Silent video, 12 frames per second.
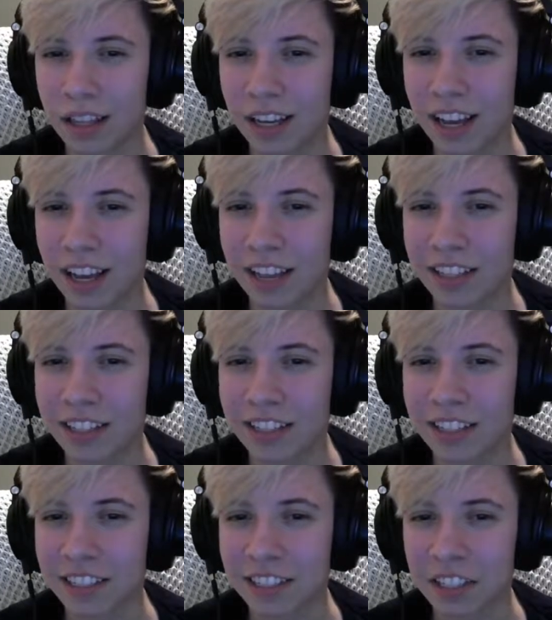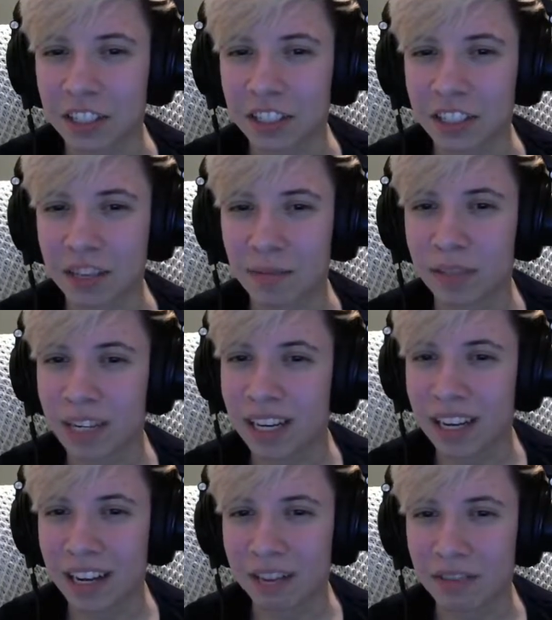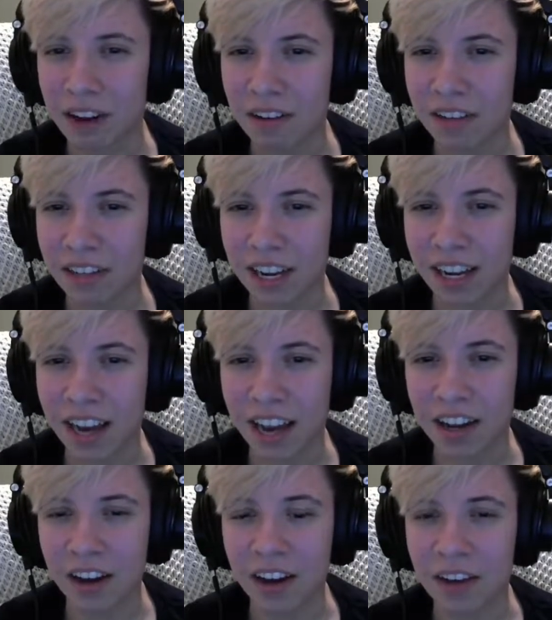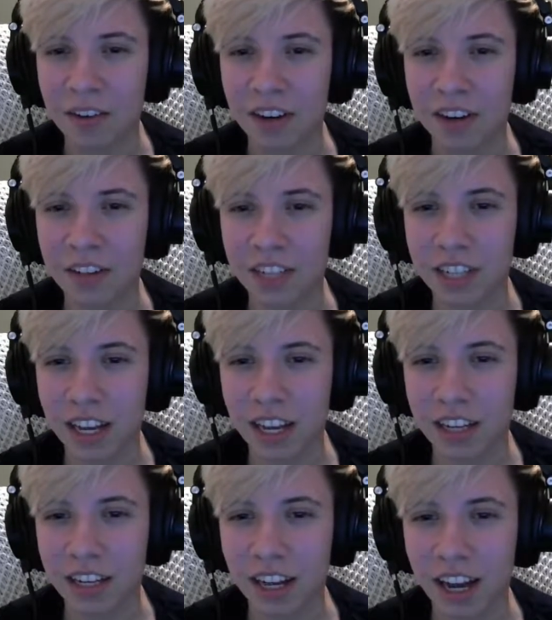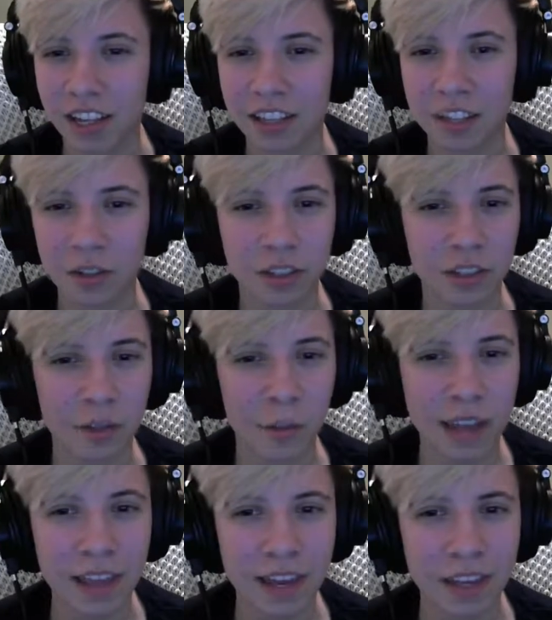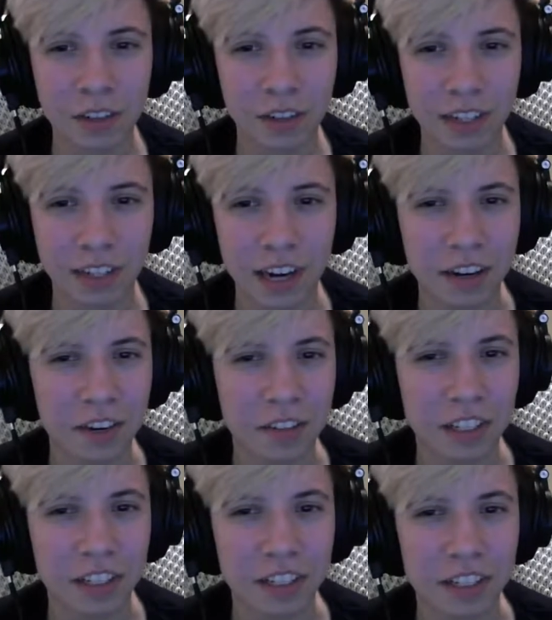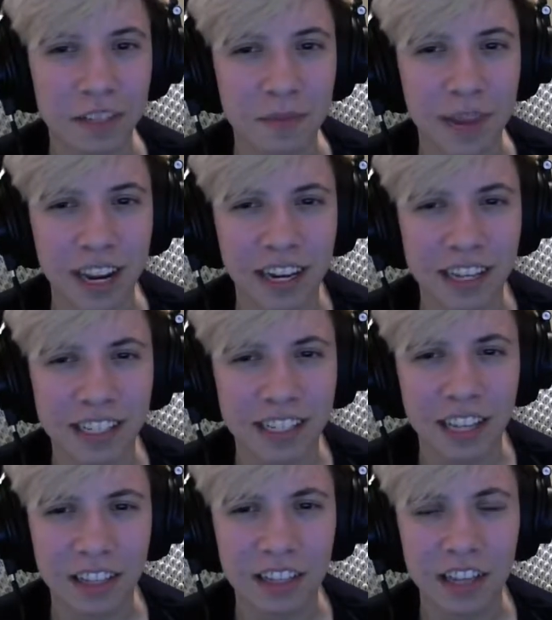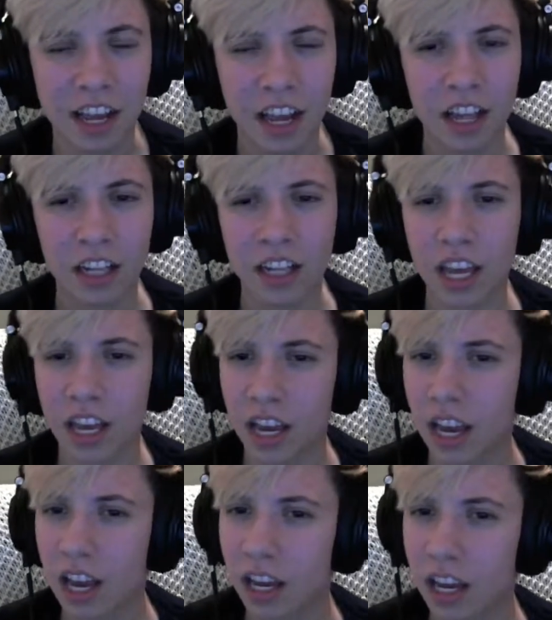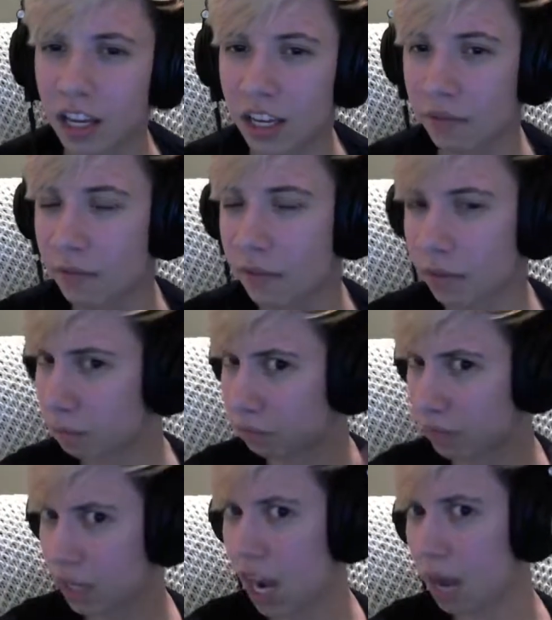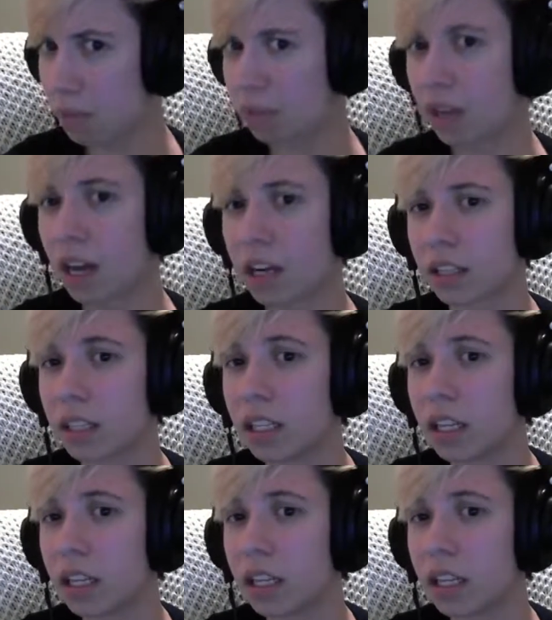it's just completely unfounded. Like I don't understand. Their way they construct narratives doesn't make any sense. Like, hypothetically,